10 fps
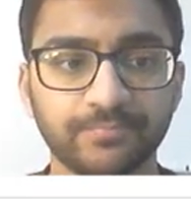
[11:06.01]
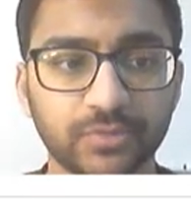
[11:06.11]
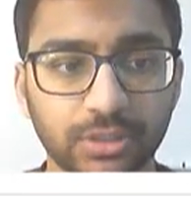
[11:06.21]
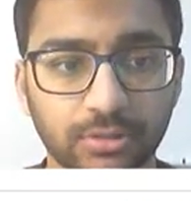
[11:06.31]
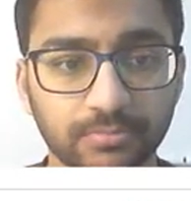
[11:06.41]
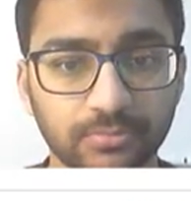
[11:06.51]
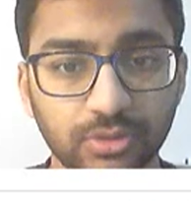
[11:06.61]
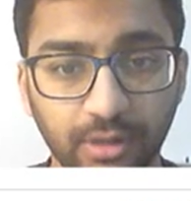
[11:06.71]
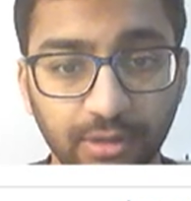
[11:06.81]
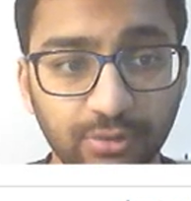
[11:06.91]
So
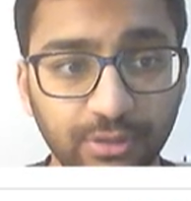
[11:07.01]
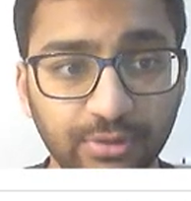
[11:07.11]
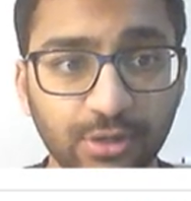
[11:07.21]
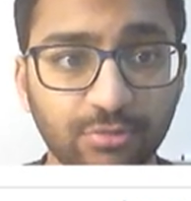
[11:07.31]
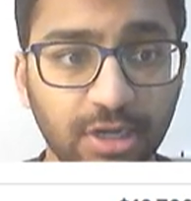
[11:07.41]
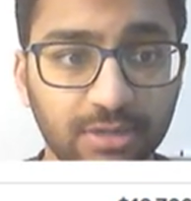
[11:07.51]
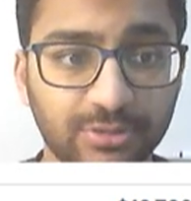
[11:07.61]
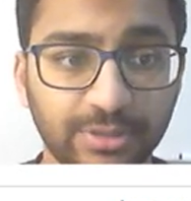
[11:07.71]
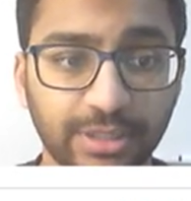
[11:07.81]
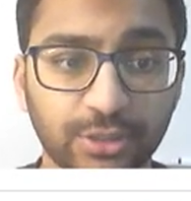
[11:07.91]
I don't think you can go wrong
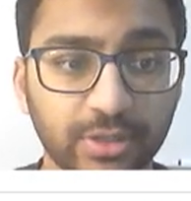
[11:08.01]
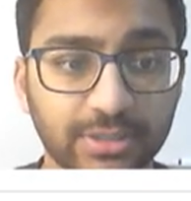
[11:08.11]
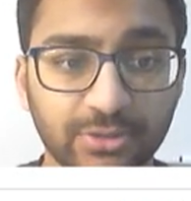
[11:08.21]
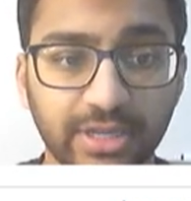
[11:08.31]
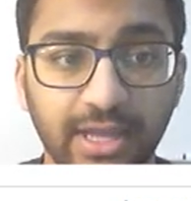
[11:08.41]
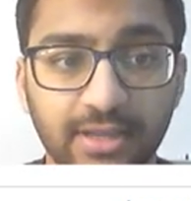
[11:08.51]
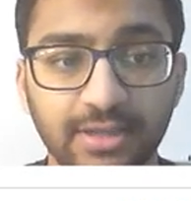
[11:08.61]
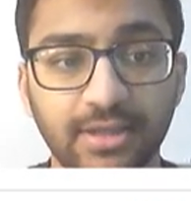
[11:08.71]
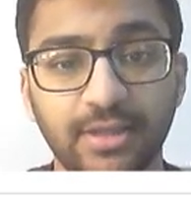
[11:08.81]
between like Jokic or KAT.